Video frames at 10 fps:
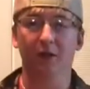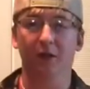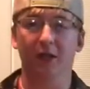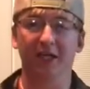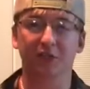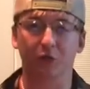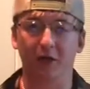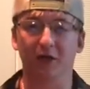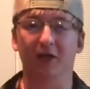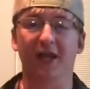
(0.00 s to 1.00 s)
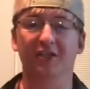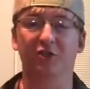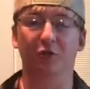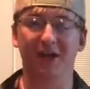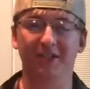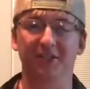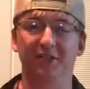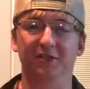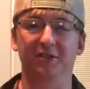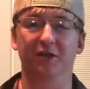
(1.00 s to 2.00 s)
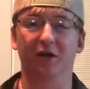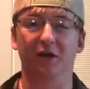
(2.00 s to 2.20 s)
Lacerations